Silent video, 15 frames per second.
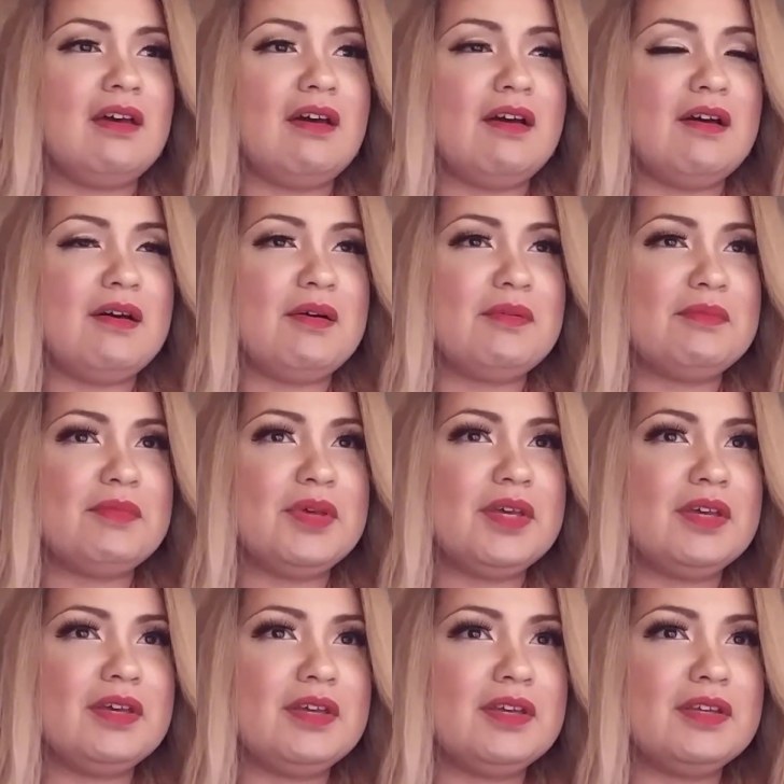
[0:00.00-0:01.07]
Um,
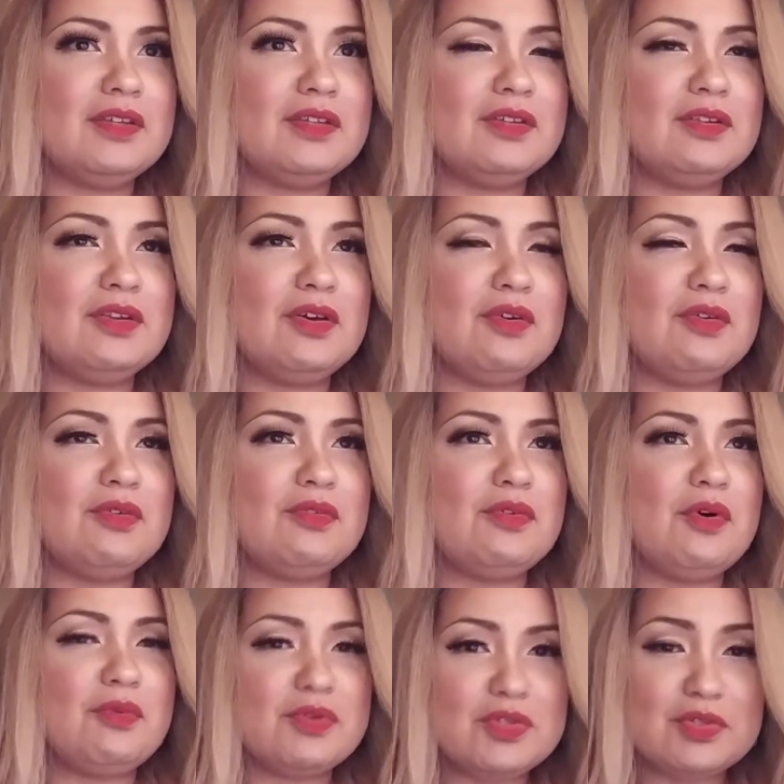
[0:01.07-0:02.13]
you know,
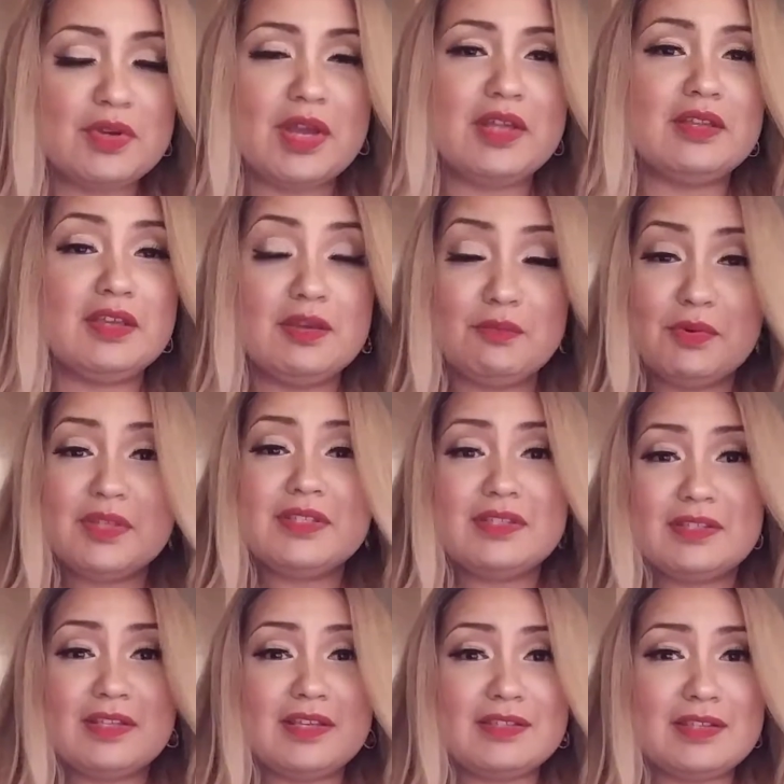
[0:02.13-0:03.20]
always trying. He was
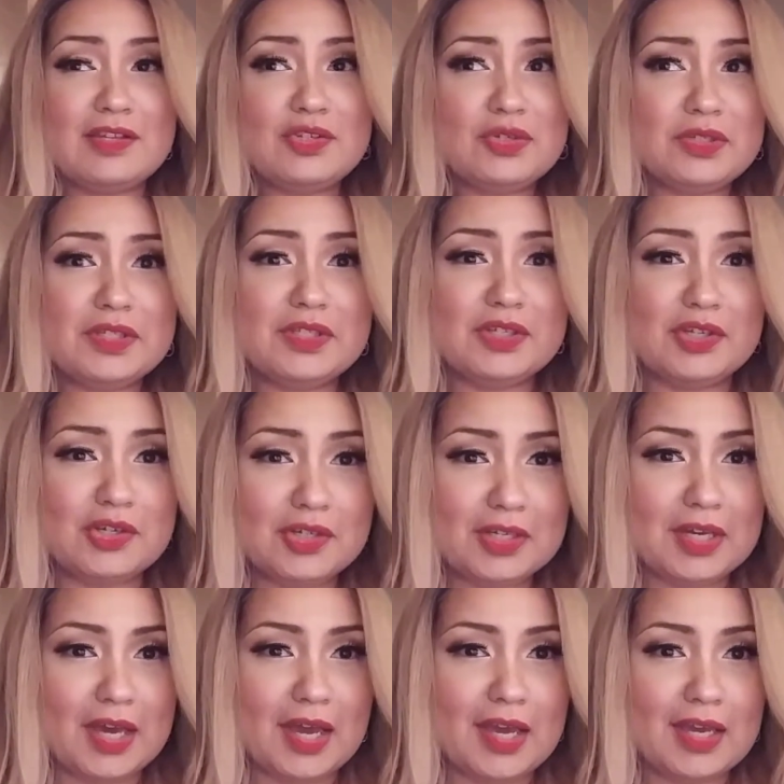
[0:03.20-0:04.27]
essentially the good
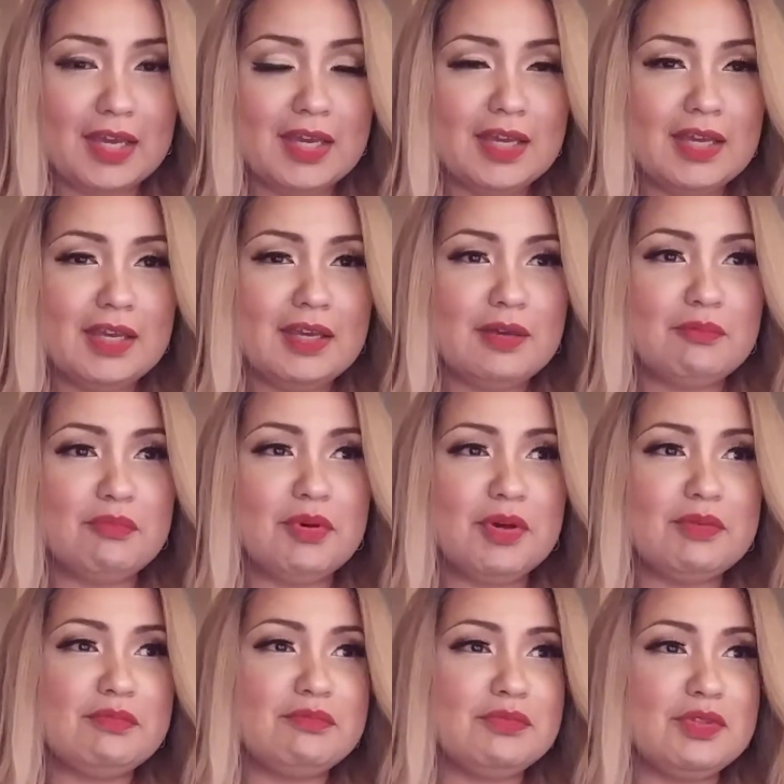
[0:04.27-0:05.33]
guy
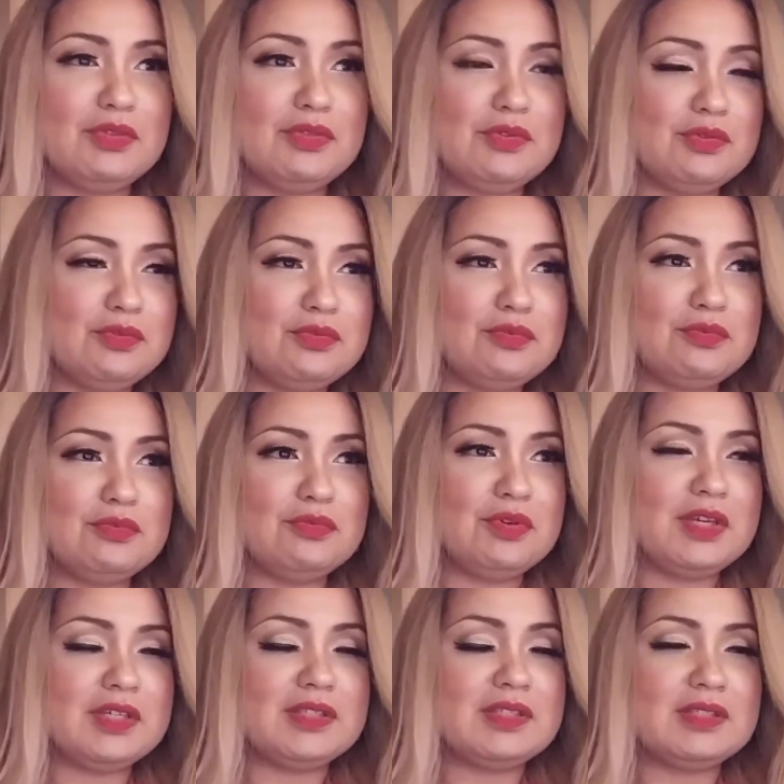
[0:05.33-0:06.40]
but through
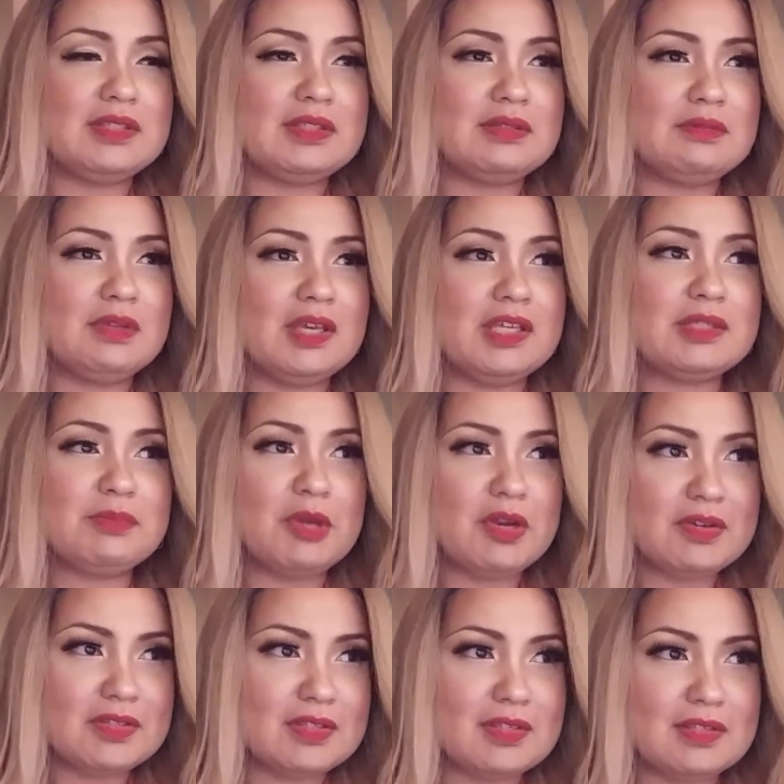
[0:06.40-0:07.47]
ex
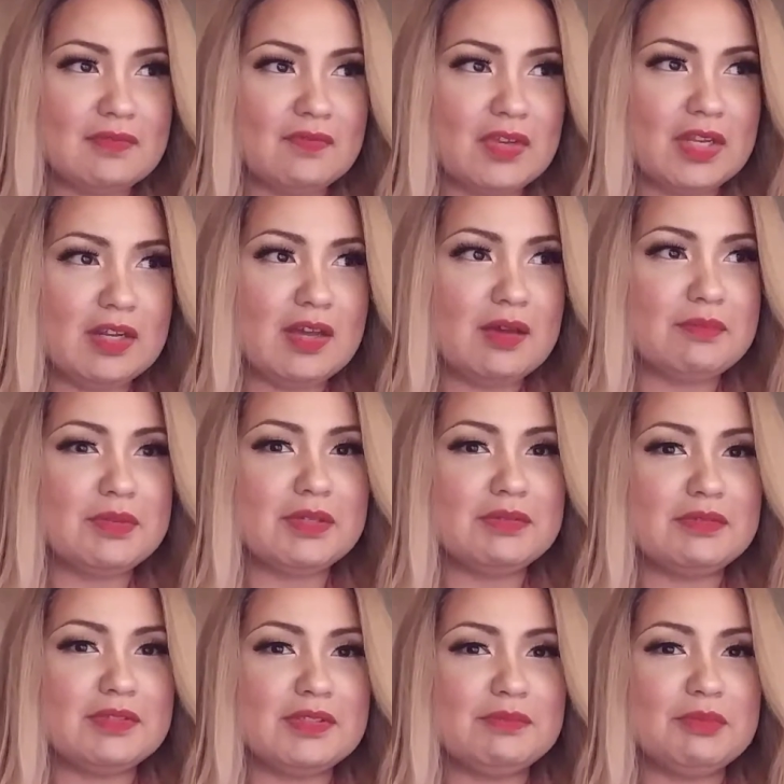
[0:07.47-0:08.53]
experiences in Vietnam, he
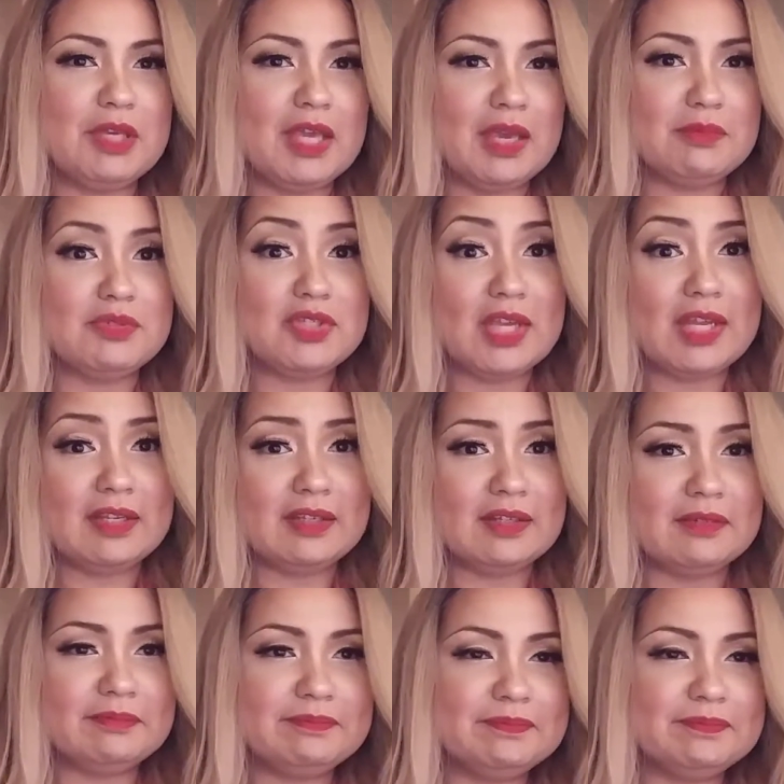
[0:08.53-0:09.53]
just became jaded.